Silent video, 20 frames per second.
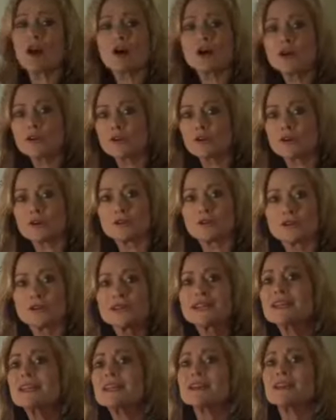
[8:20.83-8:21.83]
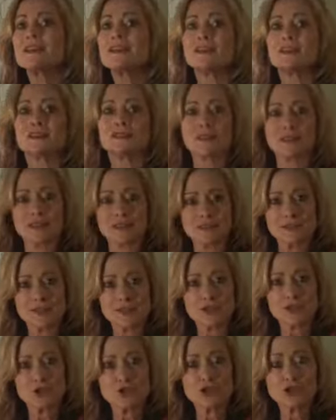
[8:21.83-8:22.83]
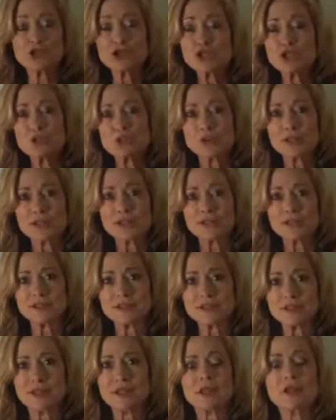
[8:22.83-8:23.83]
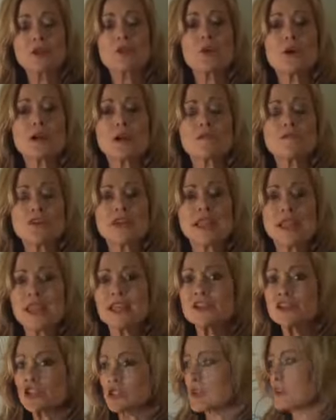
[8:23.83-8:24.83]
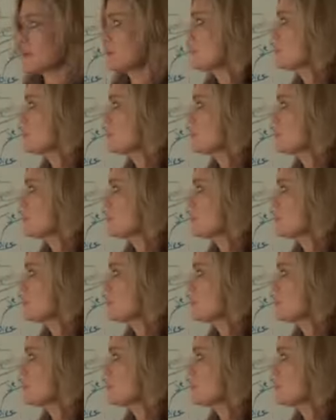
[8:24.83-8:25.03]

an article, like I said, your to-do list, going on vacation.